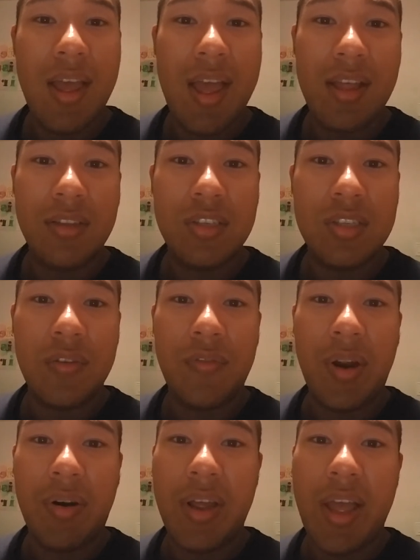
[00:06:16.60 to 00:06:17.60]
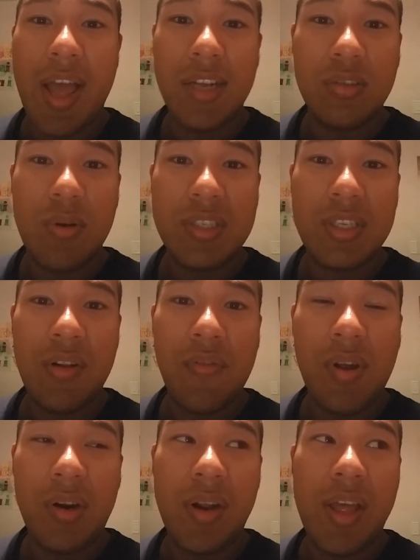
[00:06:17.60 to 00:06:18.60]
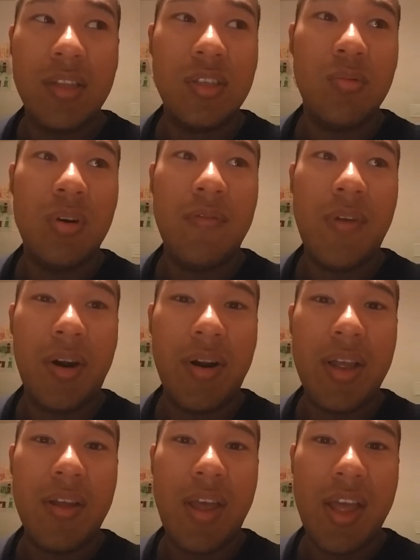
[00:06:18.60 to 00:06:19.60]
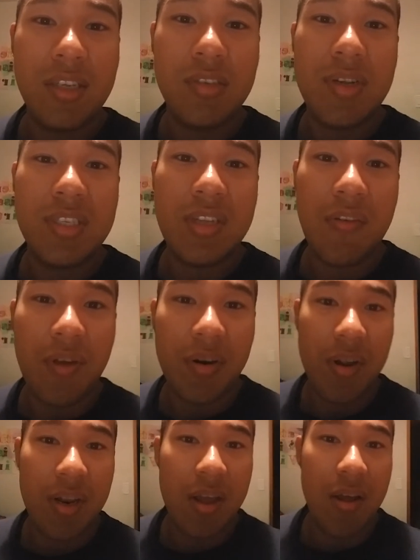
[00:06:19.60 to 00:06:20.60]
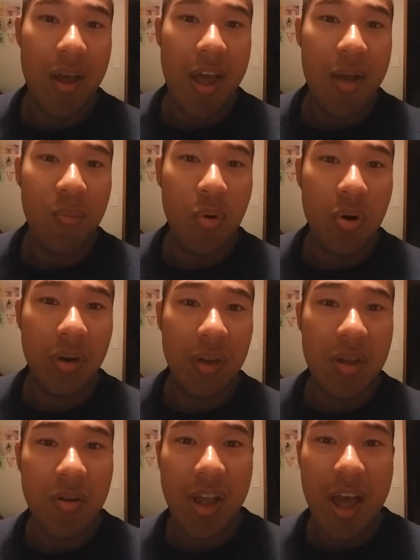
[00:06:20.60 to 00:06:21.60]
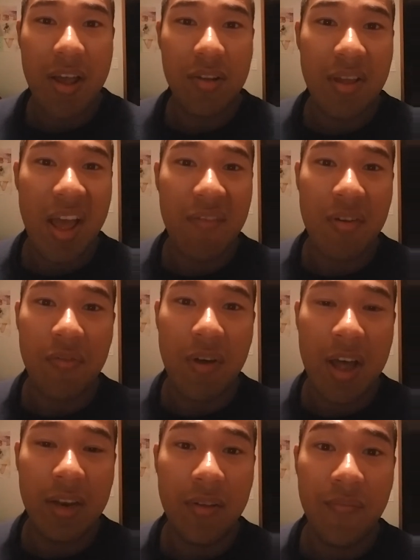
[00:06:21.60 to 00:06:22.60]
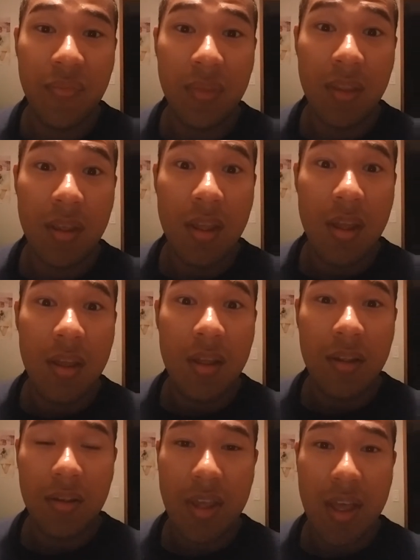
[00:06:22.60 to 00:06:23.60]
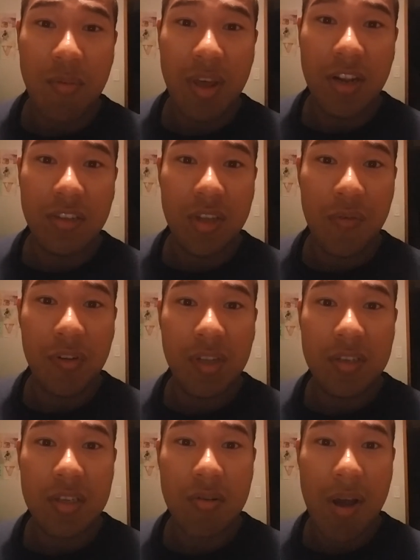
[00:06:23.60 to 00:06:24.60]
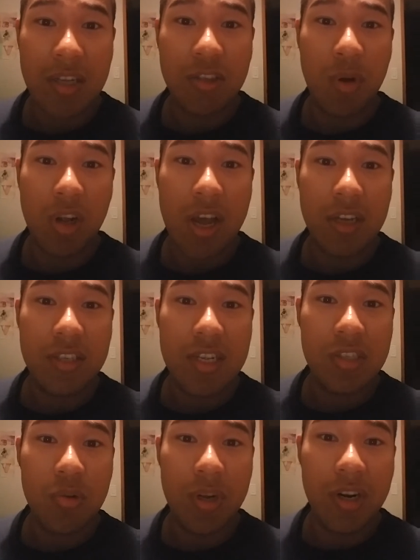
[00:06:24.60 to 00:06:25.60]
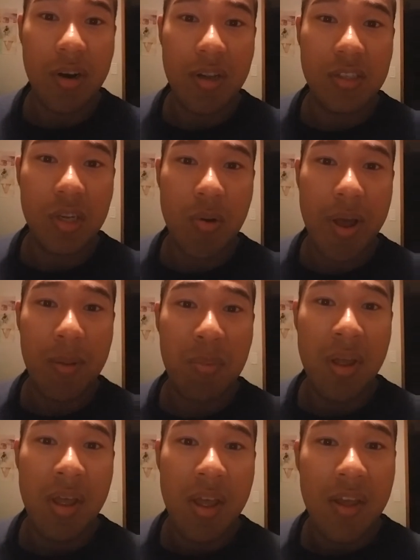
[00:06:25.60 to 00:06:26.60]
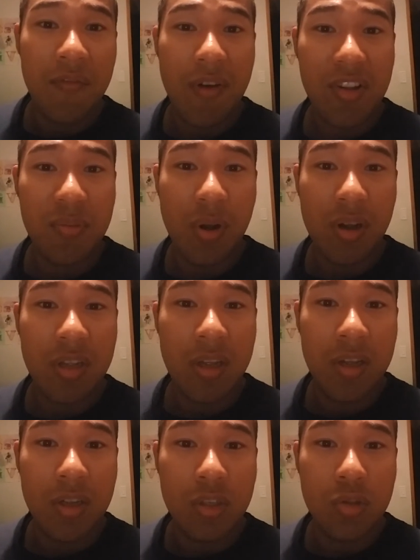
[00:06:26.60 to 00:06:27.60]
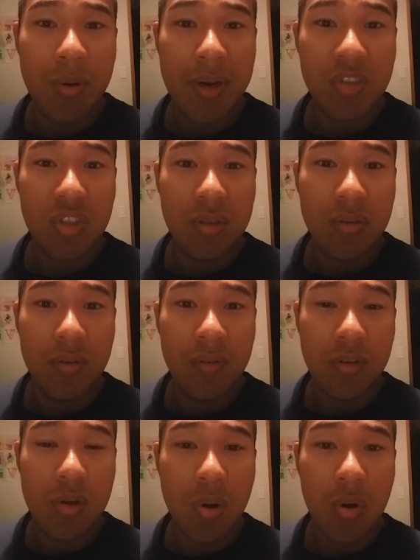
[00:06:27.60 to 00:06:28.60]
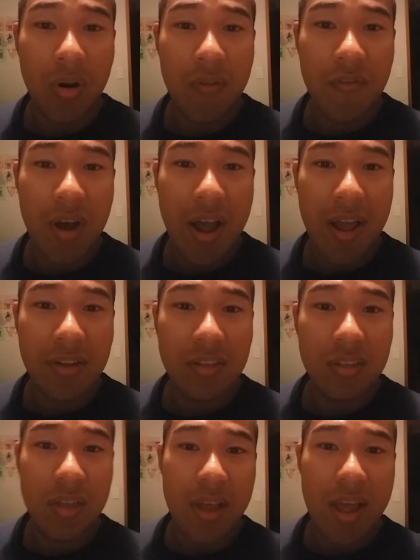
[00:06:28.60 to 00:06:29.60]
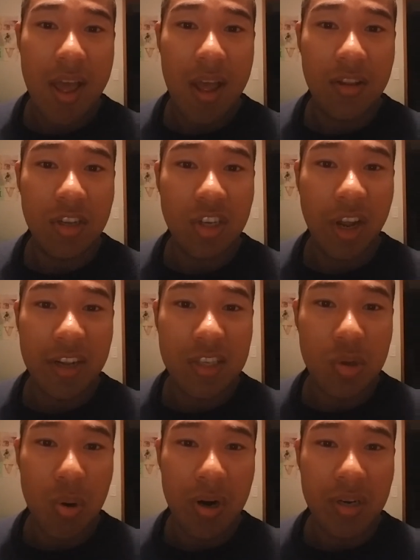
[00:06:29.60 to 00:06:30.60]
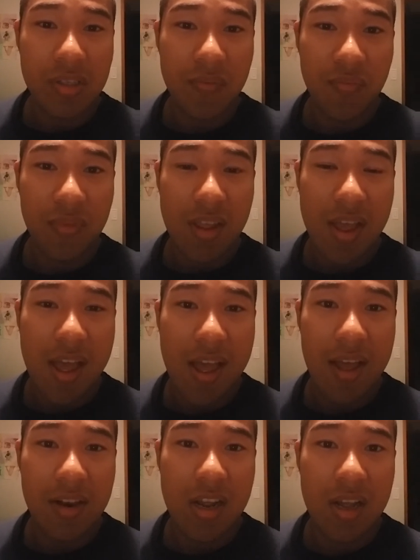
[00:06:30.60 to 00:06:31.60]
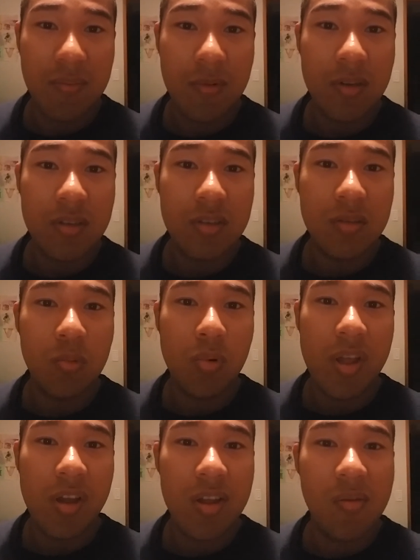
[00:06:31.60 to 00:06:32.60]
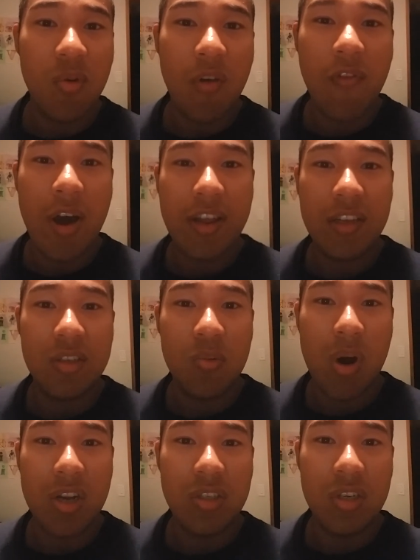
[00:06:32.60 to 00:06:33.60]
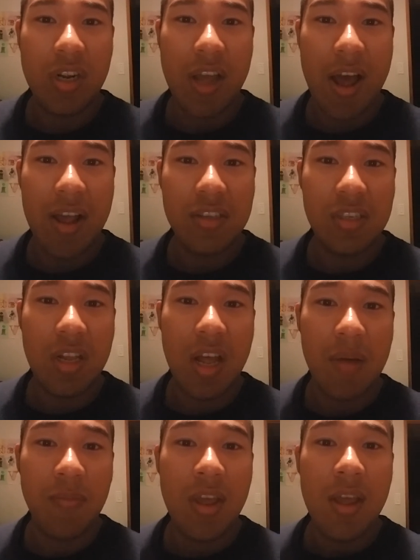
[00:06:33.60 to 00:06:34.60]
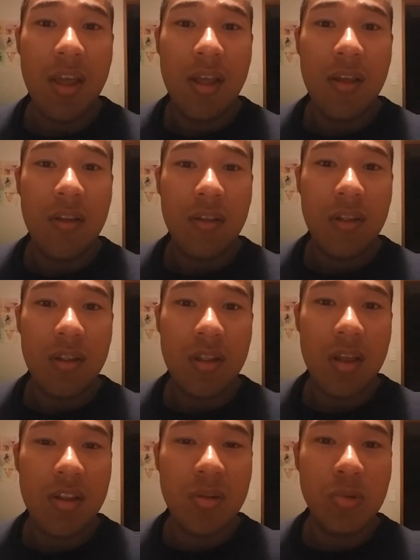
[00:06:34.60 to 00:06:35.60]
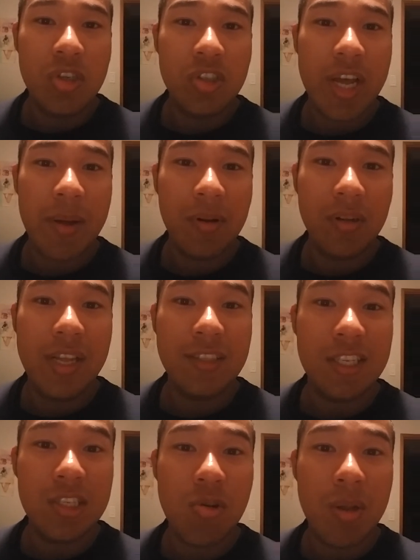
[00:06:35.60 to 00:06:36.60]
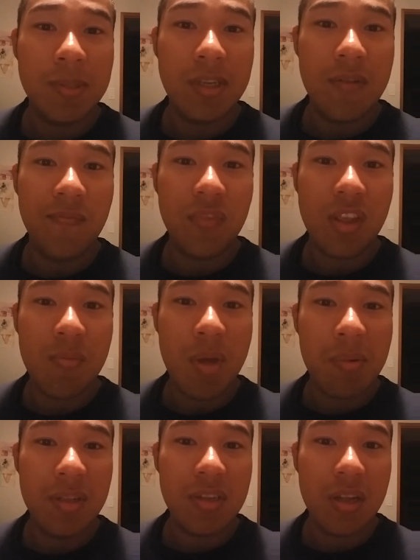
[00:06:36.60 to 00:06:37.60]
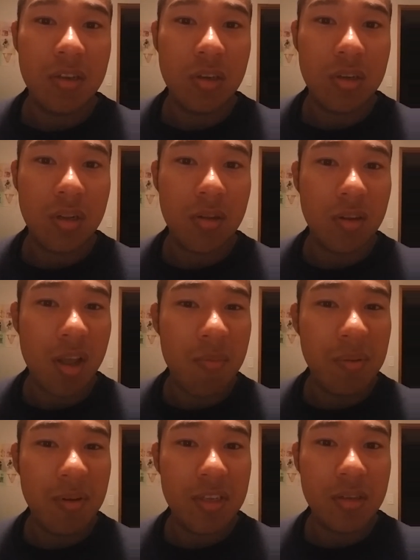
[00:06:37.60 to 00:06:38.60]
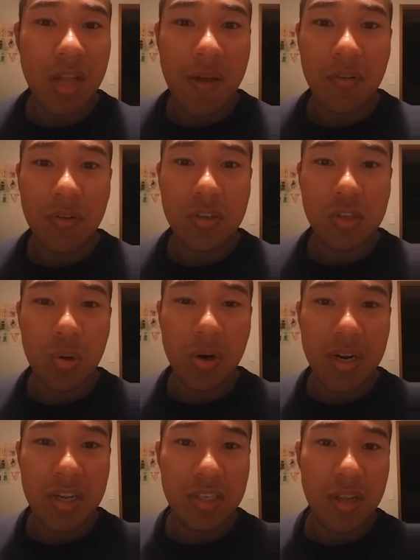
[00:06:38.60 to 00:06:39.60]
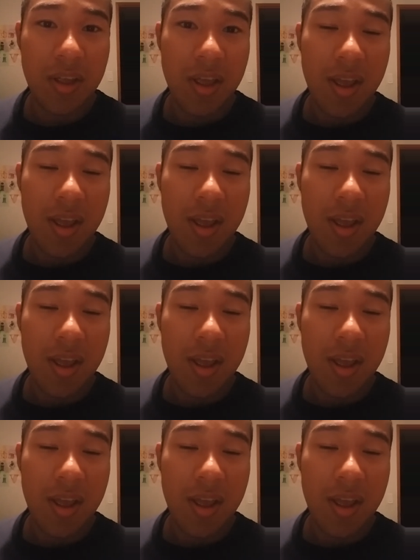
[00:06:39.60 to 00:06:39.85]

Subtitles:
and it's just a very interesting, very interesting, very important to you guys. So have fun. Okay, make it still for the subscribers for more content, Twitter, Instagram, Facebook, Twitch, Google and Vines, and the Jugga stores, and it's you can invite us to watch you guys. Your YouTube channel, link description, commitments to life of the stories,